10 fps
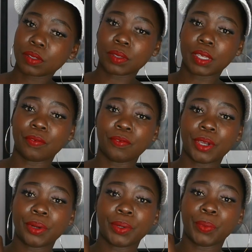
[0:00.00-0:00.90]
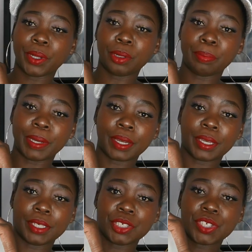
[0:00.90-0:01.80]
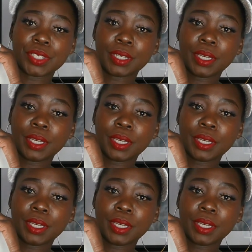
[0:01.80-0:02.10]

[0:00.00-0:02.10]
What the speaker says: So they are very well packaged